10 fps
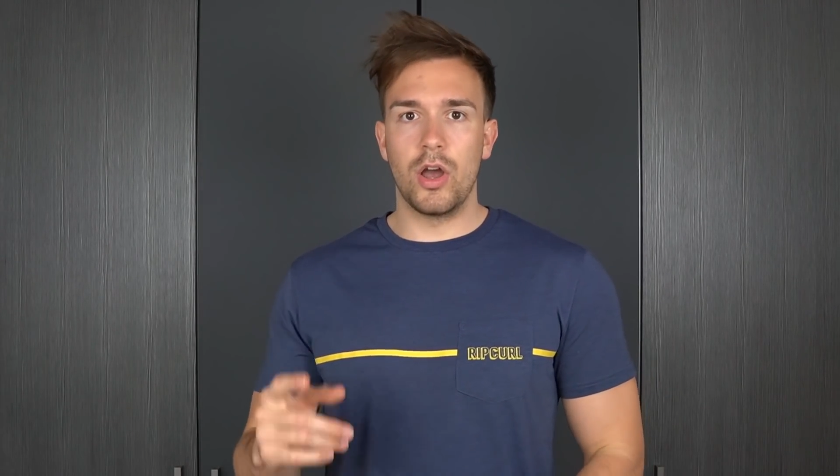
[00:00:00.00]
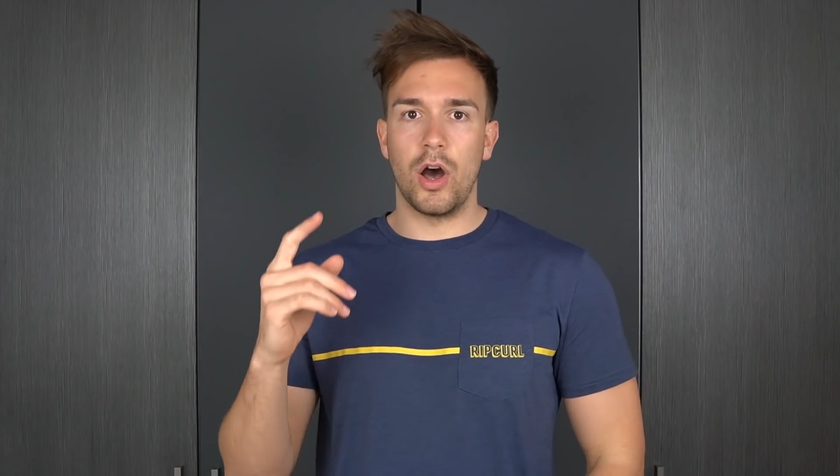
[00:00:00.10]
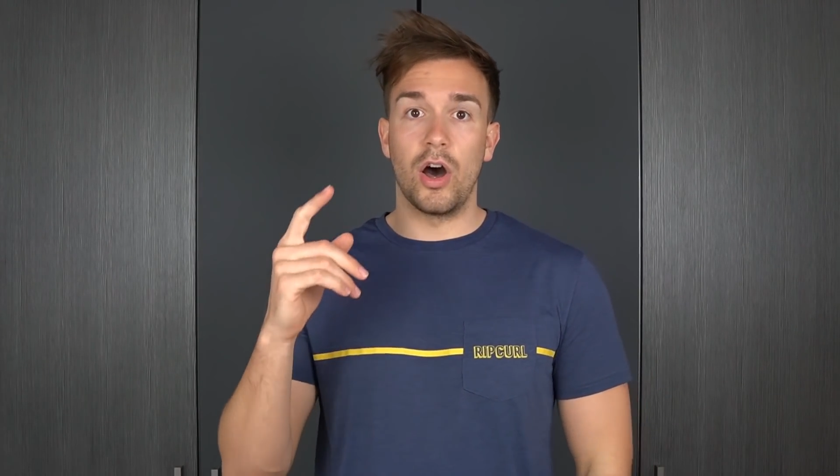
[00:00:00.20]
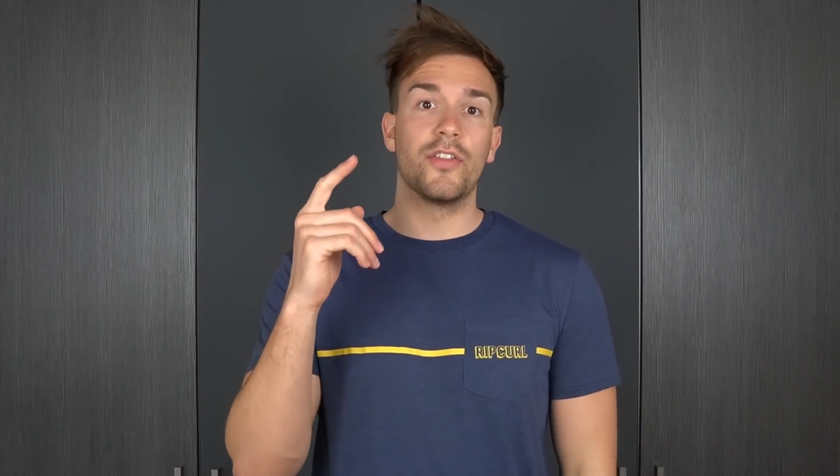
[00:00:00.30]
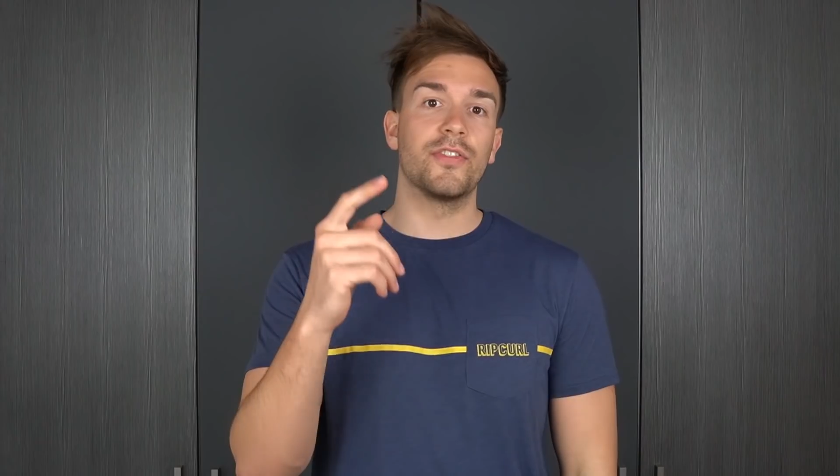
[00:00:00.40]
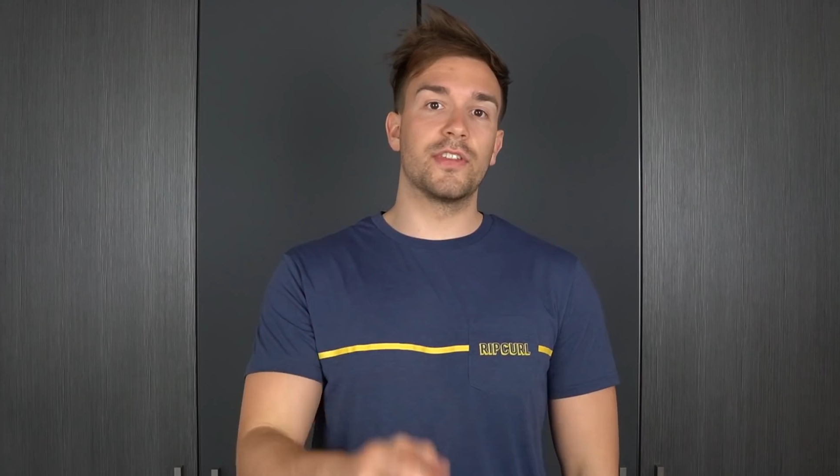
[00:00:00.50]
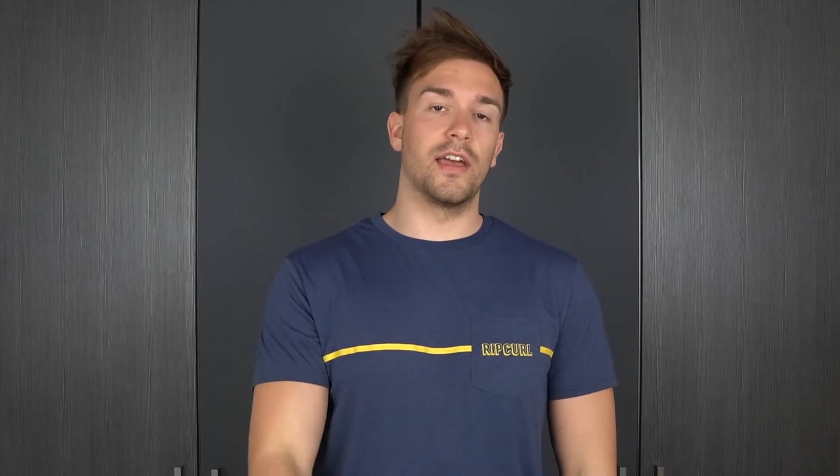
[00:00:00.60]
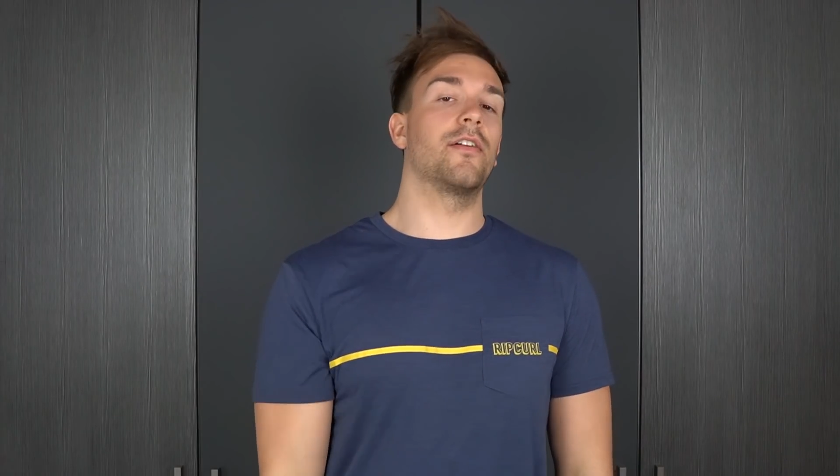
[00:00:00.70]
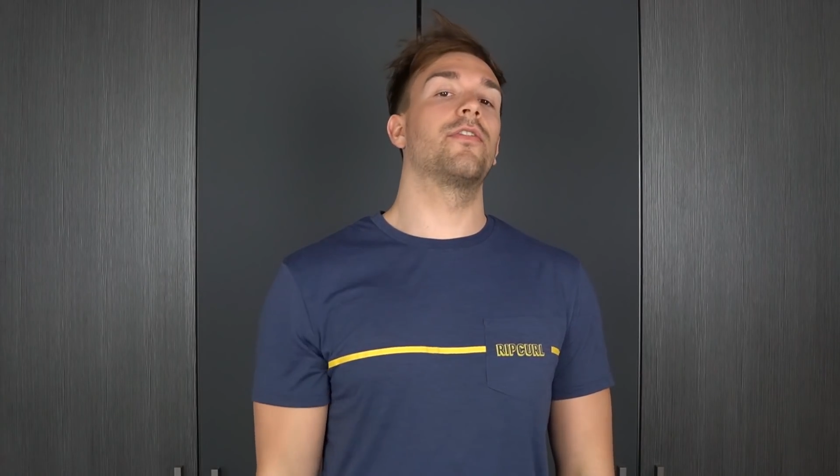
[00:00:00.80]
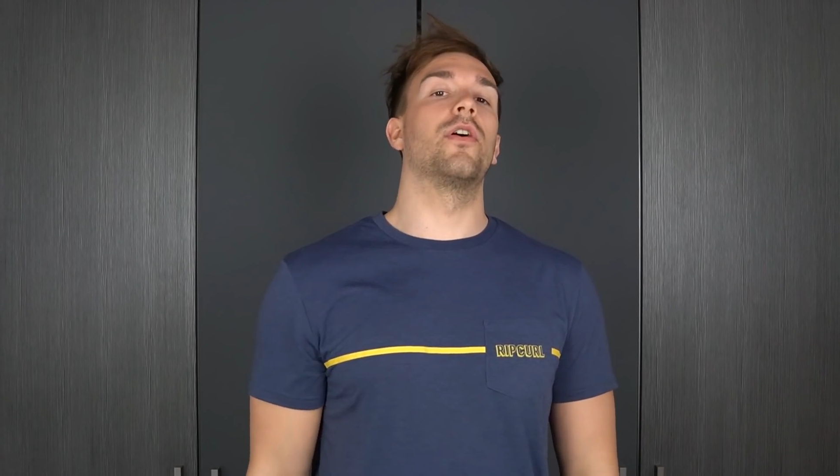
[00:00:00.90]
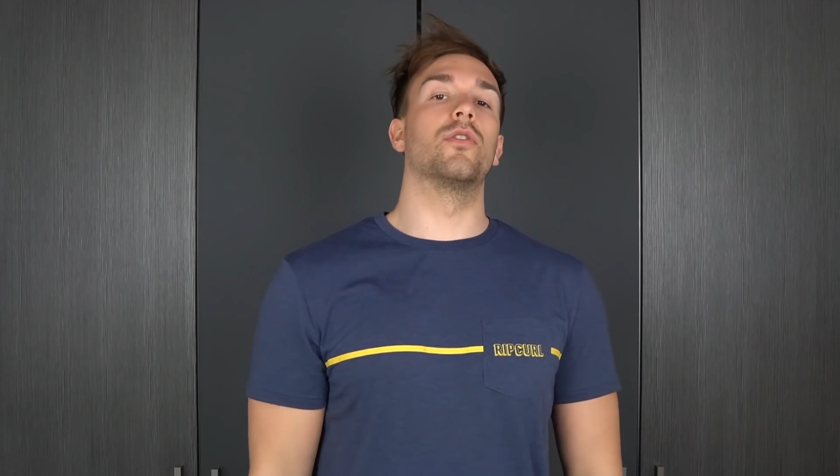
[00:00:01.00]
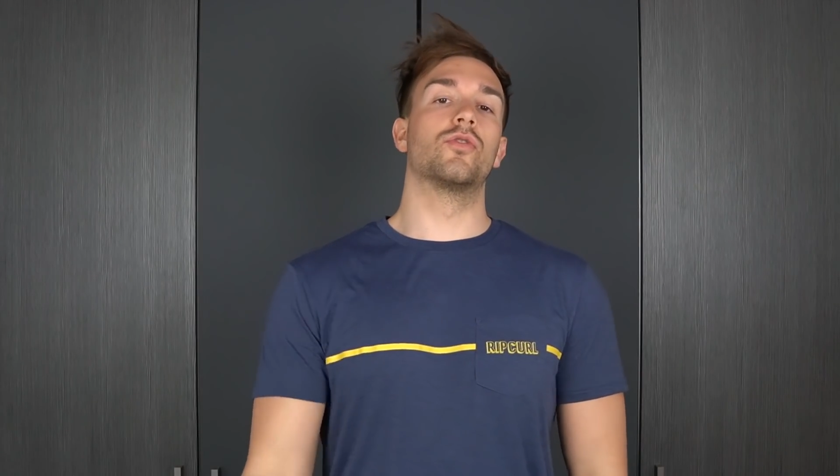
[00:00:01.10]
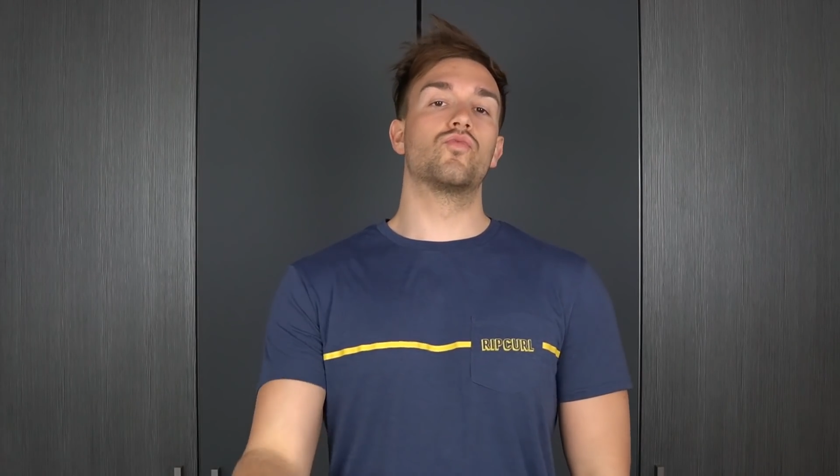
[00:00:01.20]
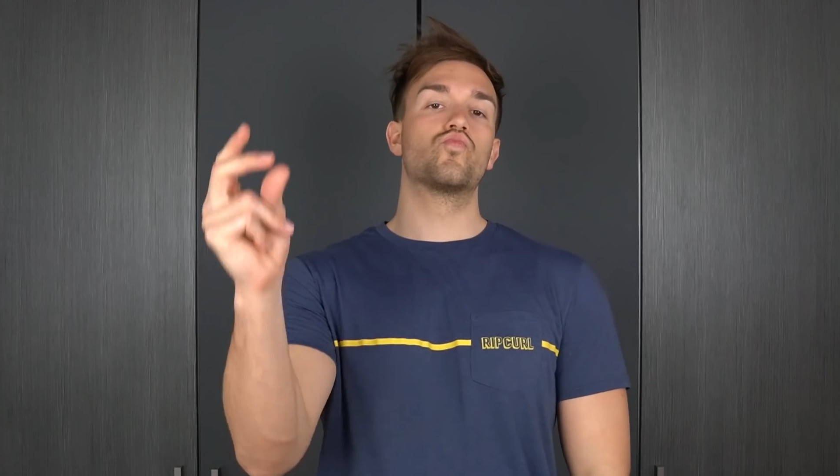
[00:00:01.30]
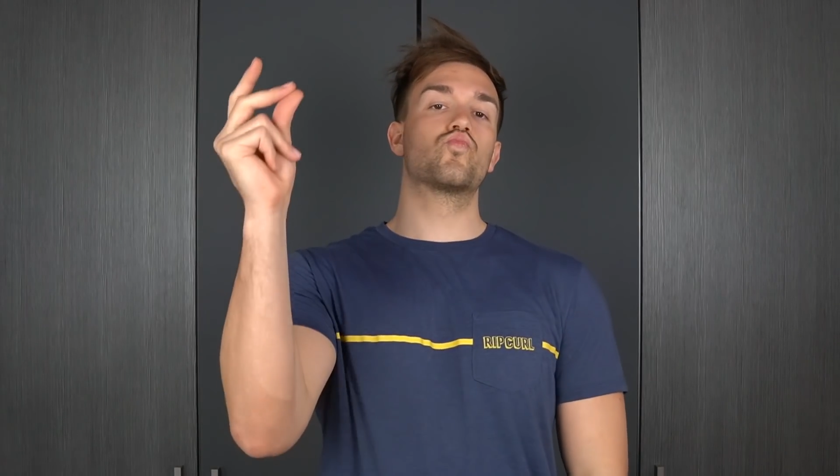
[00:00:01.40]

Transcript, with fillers: on the phone.